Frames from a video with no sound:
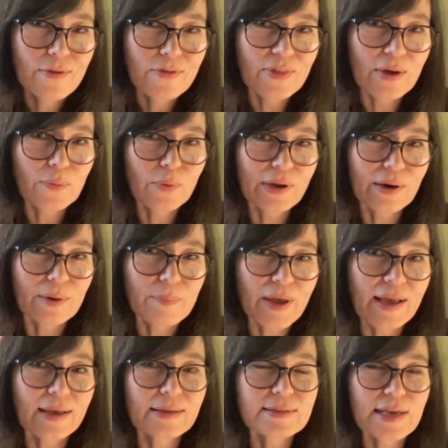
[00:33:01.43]
that we are
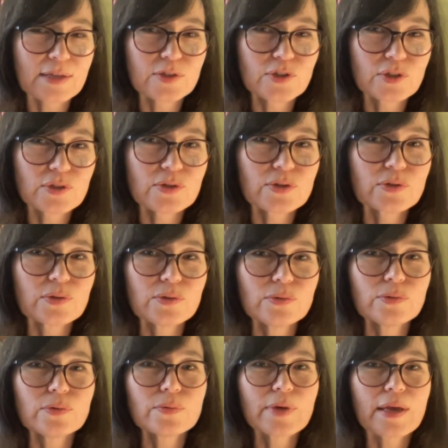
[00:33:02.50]
paying attention
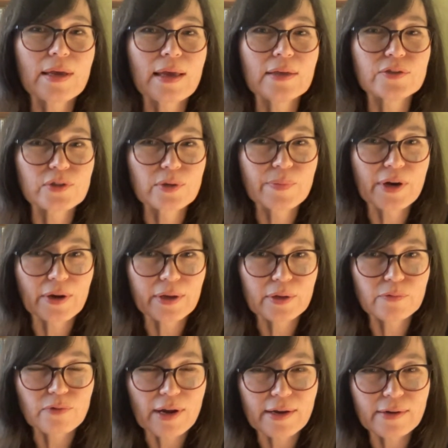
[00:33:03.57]
to Asian
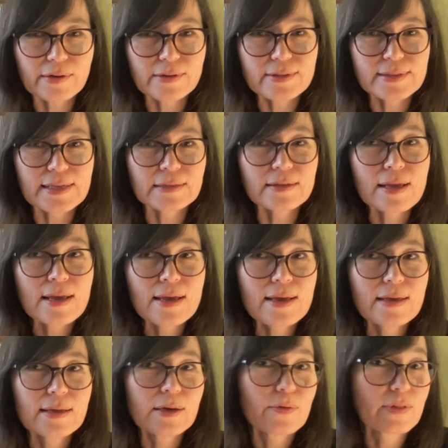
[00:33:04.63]
American writers, and
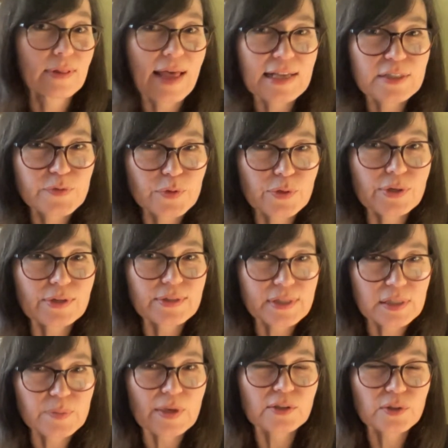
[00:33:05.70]
the last few years,
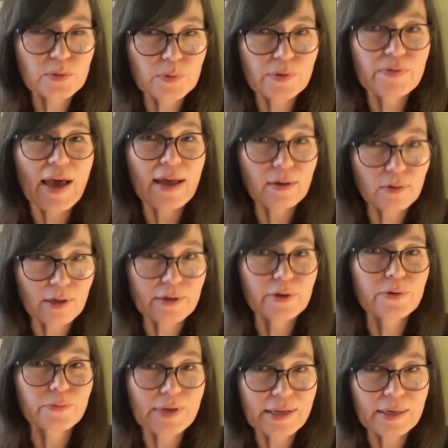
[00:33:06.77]
especially, we've had a lot of
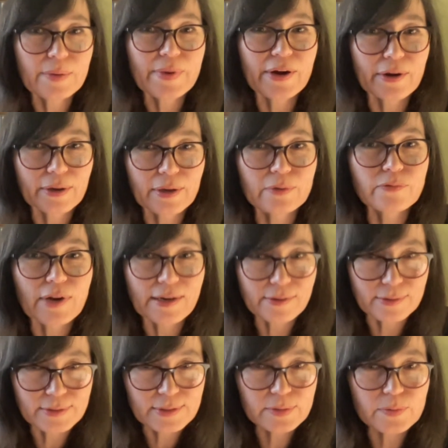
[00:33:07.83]
Korean American
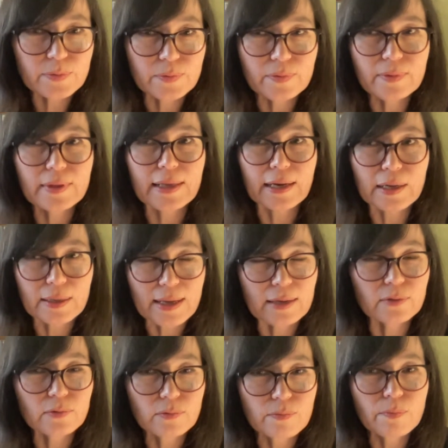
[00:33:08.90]
writers
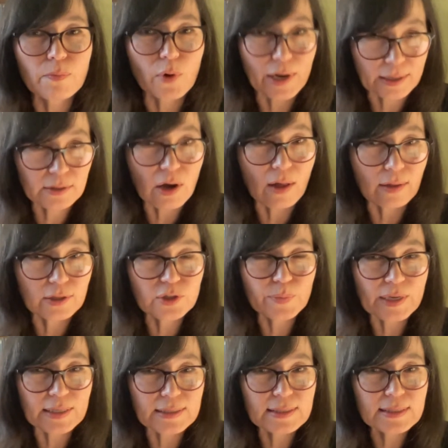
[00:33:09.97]
getting more
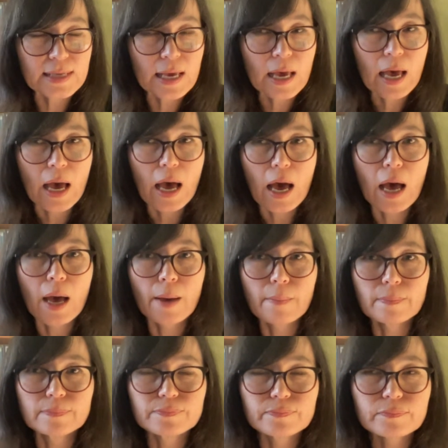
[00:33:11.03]
acknowledgement.
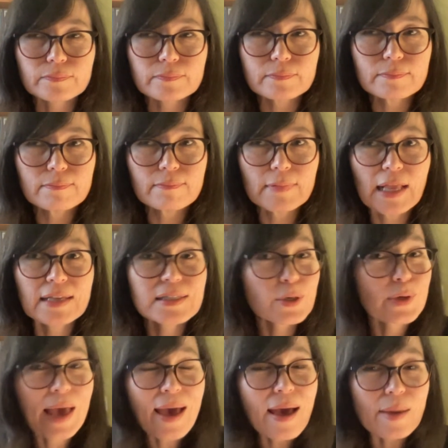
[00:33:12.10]
So
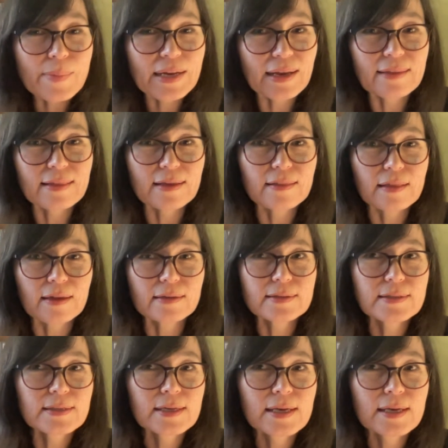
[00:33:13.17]
yeah, I mean, I think that